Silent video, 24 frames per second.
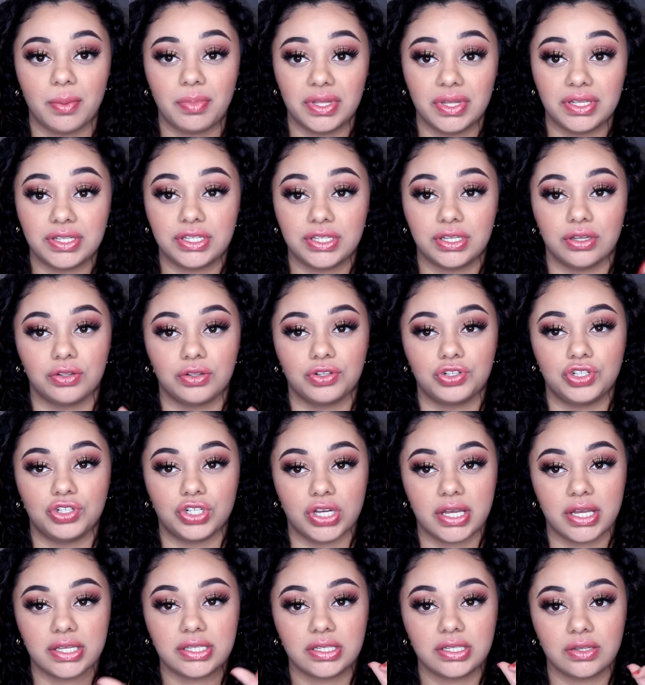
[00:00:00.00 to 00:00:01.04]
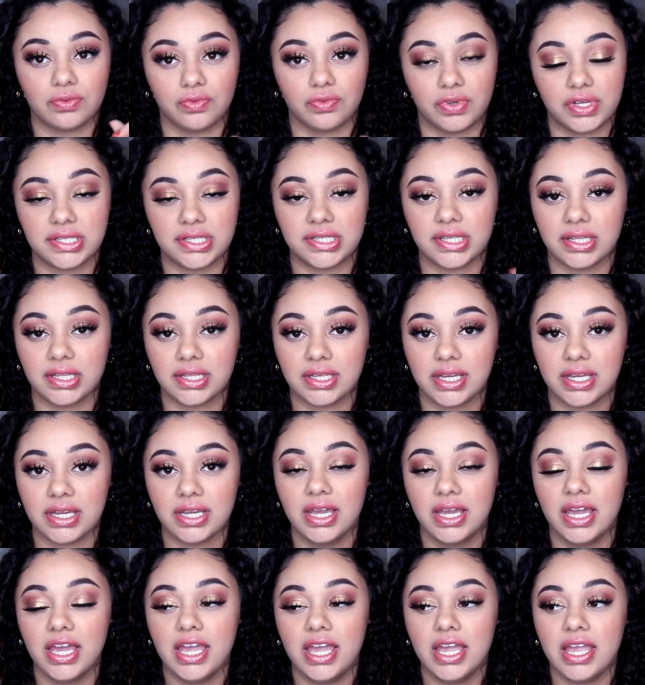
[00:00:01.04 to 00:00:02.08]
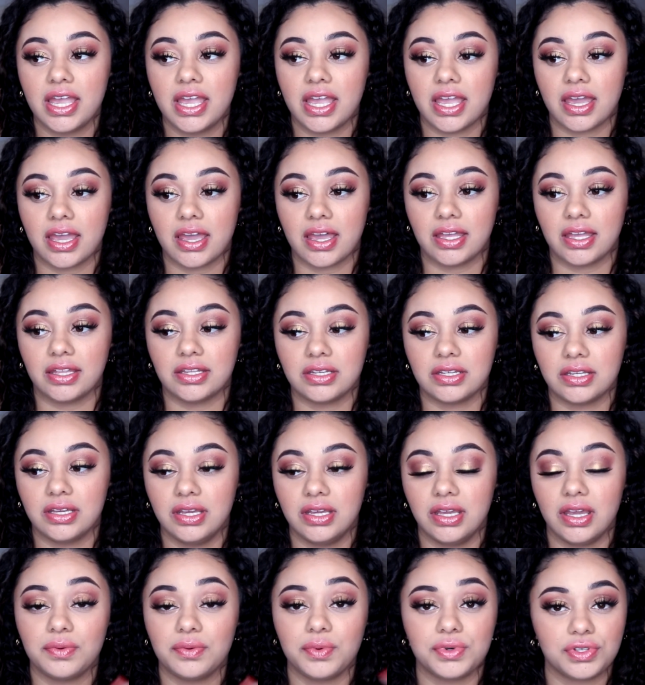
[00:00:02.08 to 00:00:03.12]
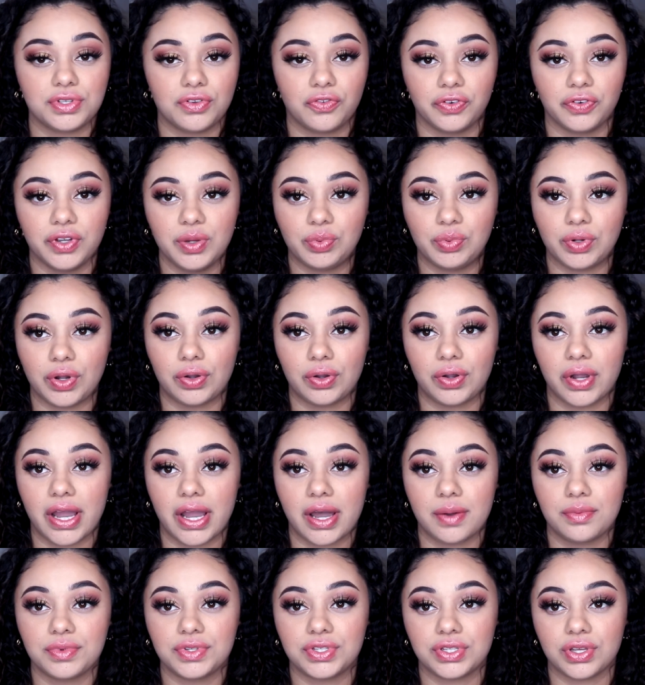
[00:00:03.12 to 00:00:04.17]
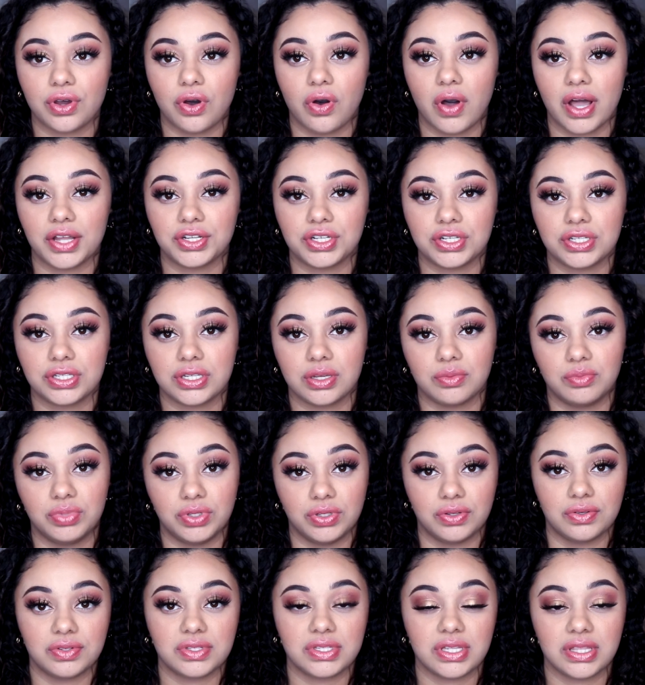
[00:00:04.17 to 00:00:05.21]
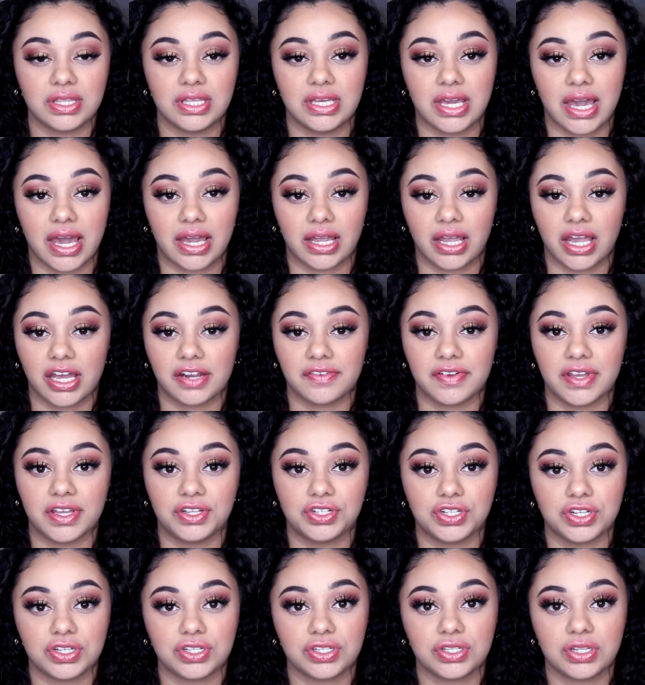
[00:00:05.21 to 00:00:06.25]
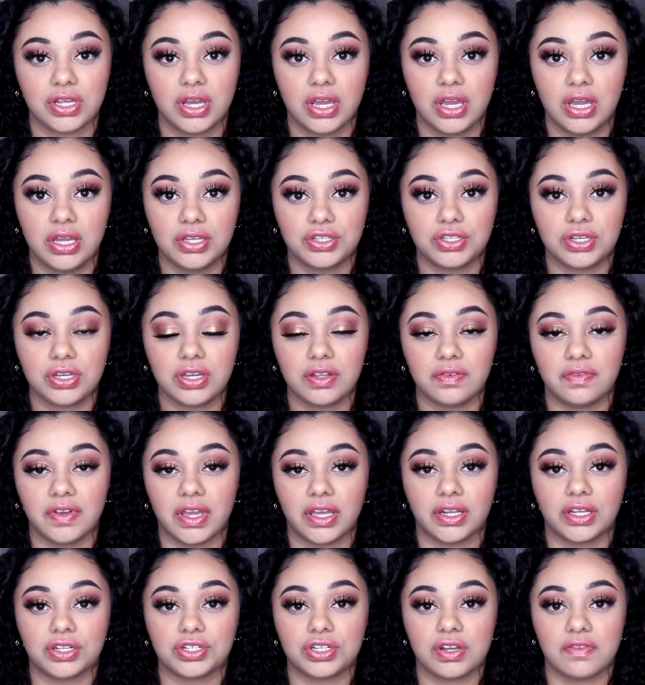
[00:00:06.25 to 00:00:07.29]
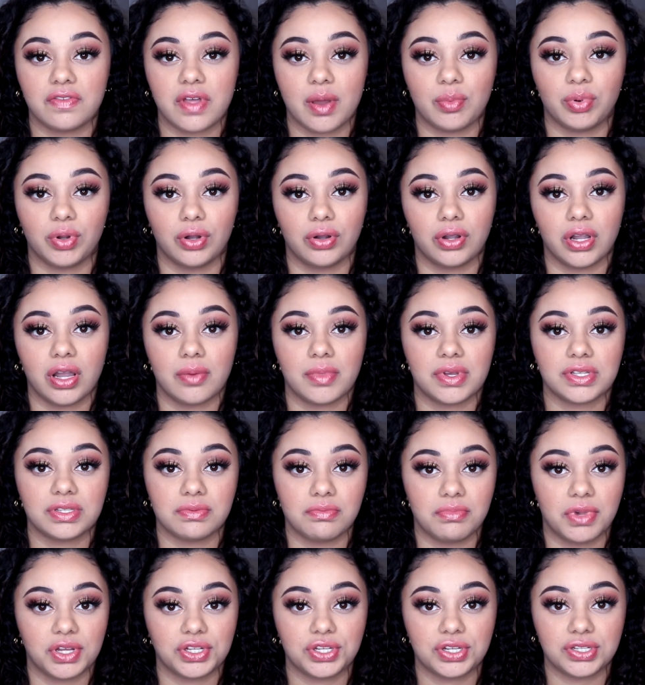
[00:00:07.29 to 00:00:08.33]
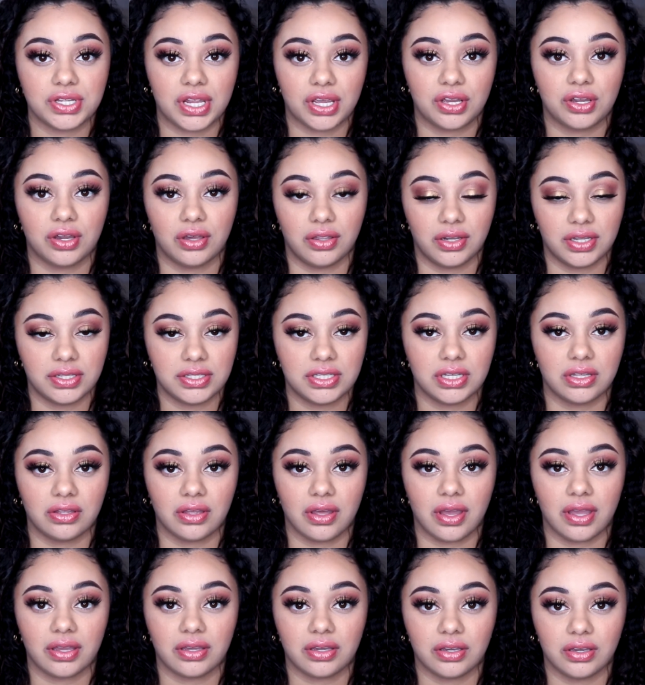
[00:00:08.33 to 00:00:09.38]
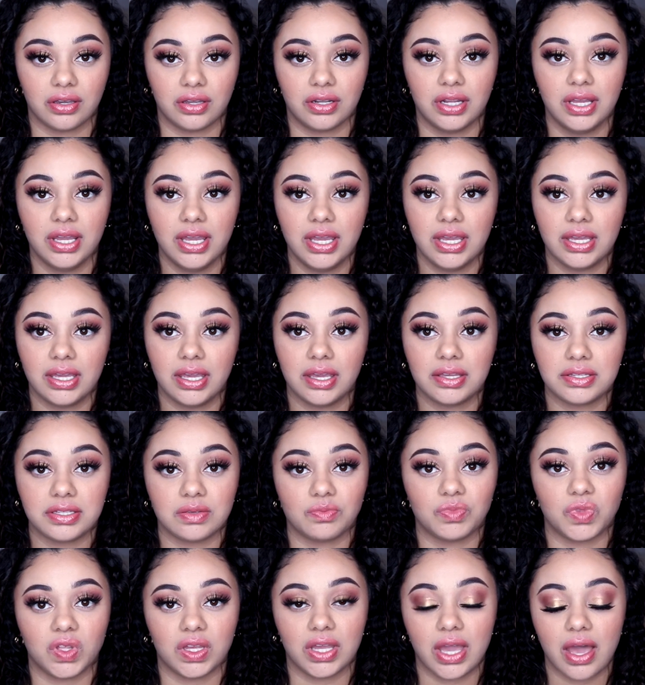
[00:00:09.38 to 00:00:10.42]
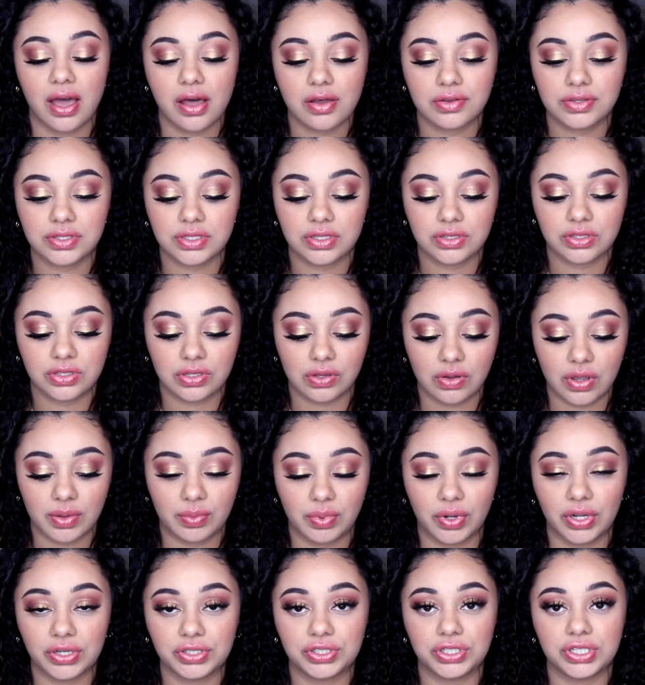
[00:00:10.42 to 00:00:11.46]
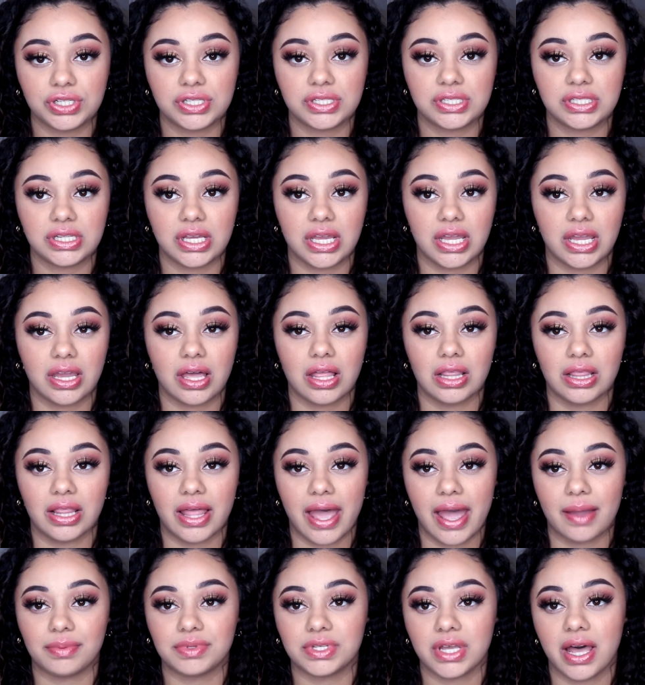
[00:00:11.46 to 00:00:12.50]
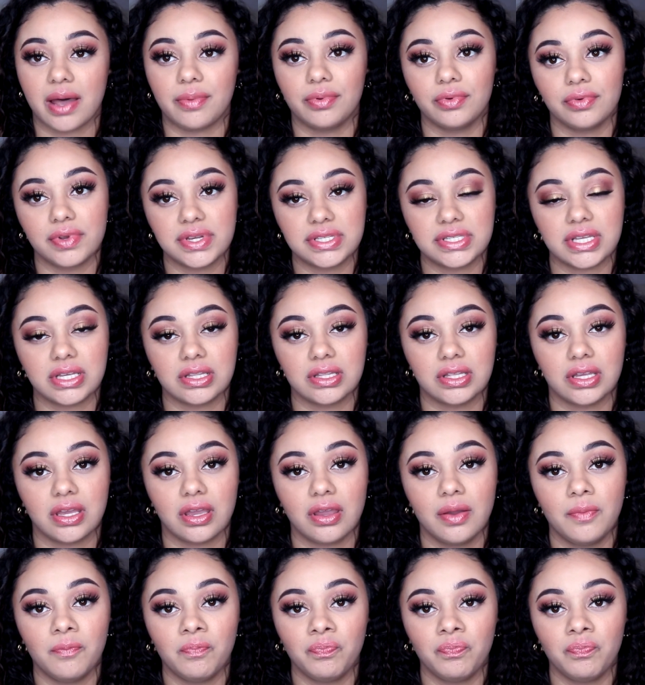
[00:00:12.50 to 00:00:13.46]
until just recently, and it was a free program, so I just abused the heck out of it and just took advantage of that program as much as I could until I could get something else. So I purchased a laptop recently,